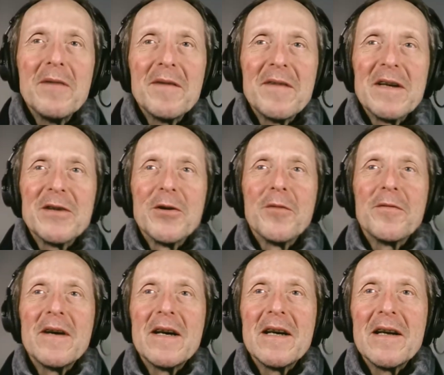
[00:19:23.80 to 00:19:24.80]
with the
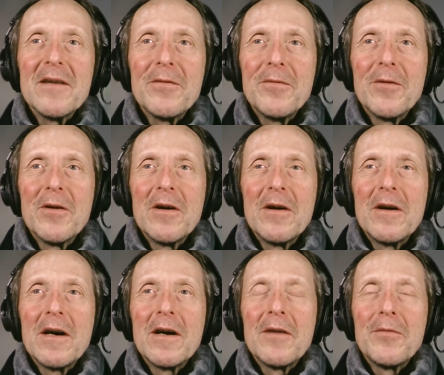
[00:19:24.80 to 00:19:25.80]
software for
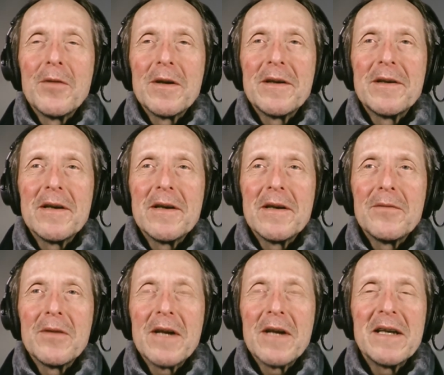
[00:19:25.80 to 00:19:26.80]

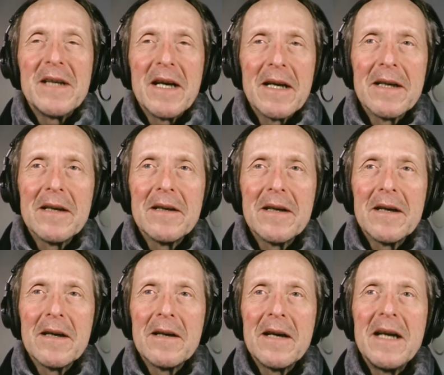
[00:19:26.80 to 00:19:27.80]
what I shared,
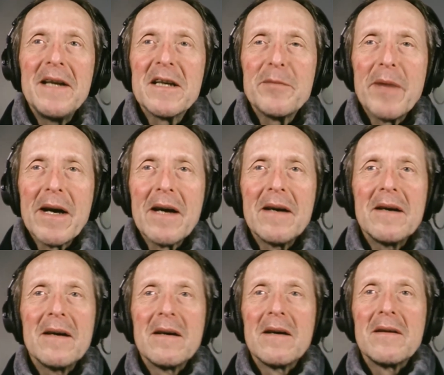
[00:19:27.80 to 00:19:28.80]
the Interspec?
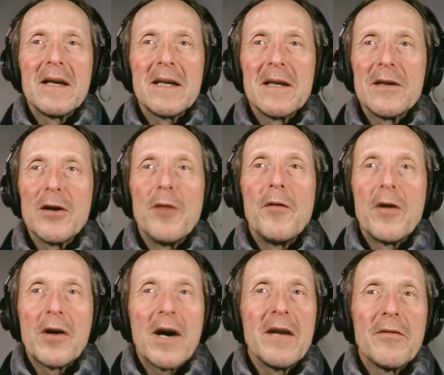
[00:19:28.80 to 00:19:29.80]
That is a
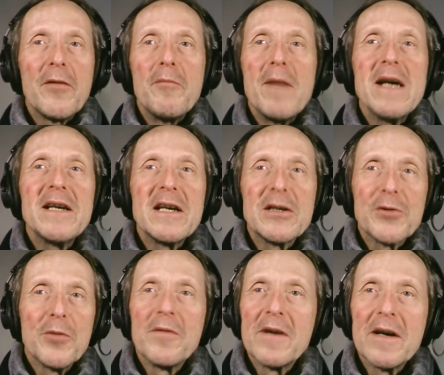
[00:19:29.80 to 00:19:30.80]
kind of amazing
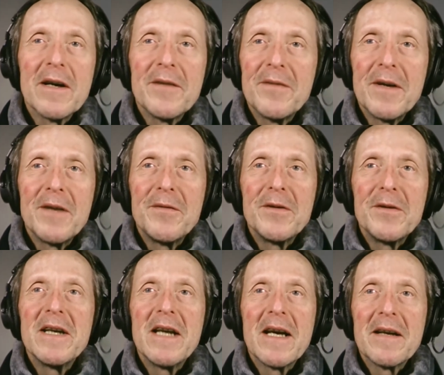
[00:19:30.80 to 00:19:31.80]
software if you
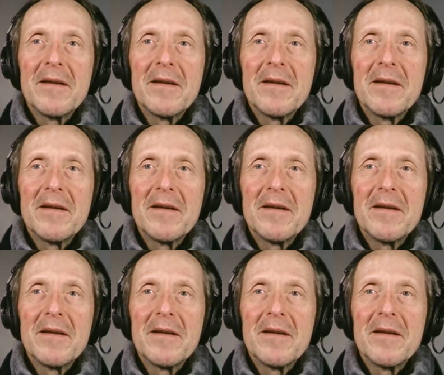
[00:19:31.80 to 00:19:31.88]
see that.